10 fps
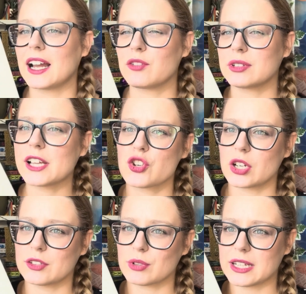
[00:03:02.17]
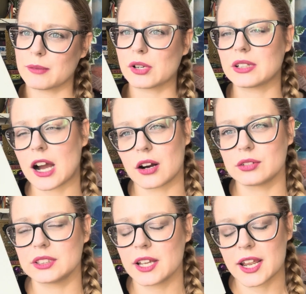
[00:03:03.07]
I really enjoyed reading about
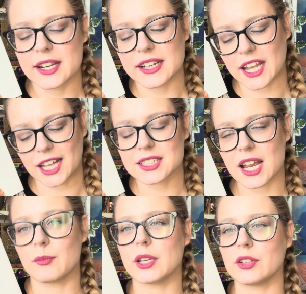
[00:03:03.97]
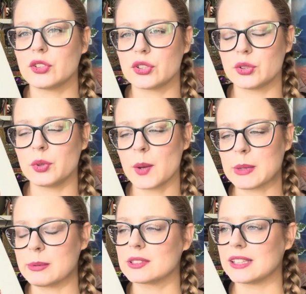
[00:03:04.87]
how the cats come into
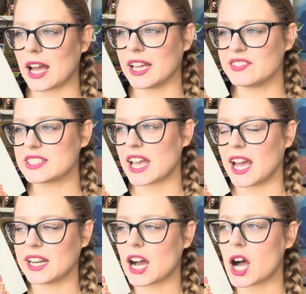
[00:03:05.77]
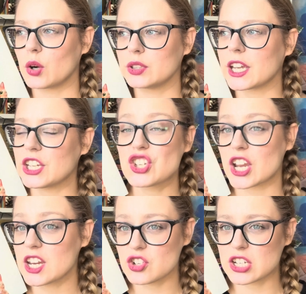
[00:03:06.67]
people's lives and how they
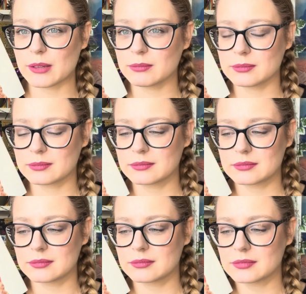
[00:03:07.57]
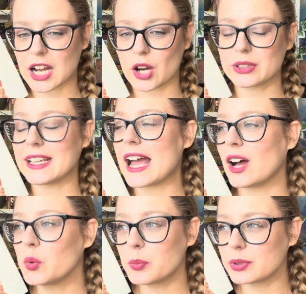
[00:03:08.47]
change them, how they
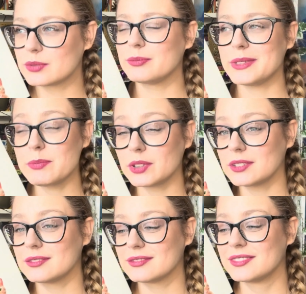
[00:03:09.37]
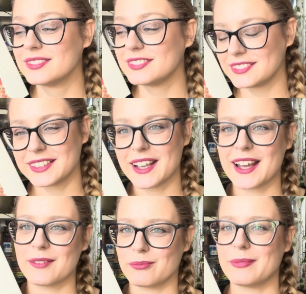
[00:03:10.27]
help people.
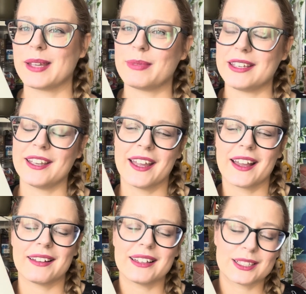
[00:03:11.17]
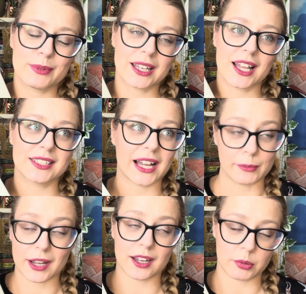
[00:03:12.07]
Maybe it's because I'm
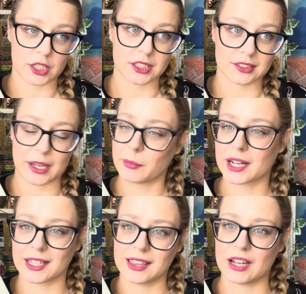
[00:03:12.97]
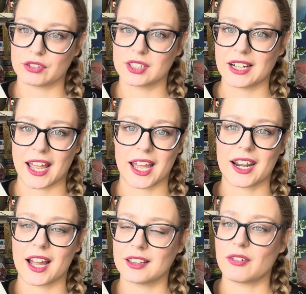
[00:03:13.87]
a cat person. I'm a cat lover and
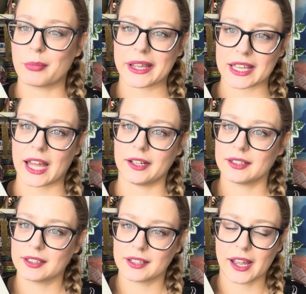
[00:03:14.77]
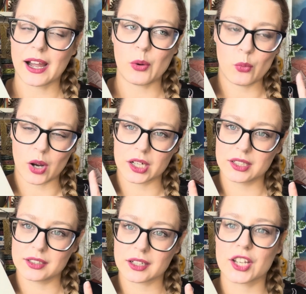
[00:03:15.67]
I love my cat. I have one
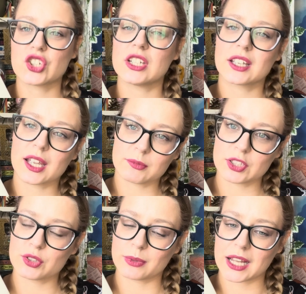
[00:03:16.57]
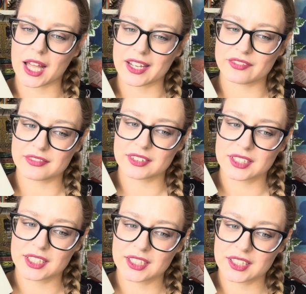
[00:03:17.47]
and she came into my life
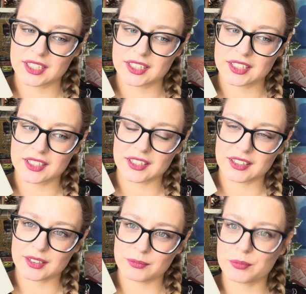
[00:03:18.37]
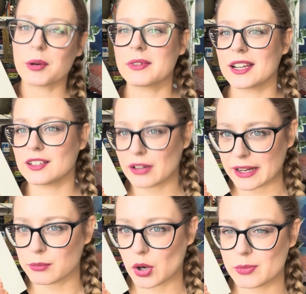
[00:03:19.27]
probably at the
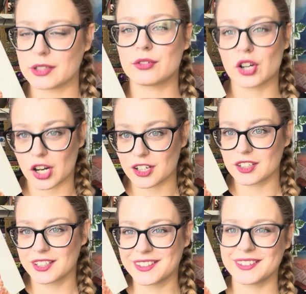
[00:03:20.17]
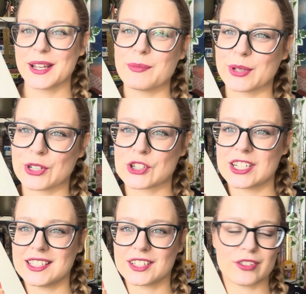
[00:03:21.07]
right moment for her because
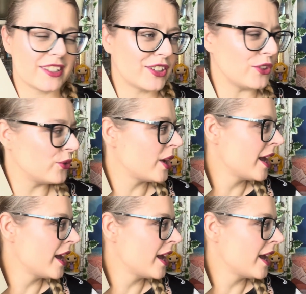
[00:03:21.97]
she's a rescue,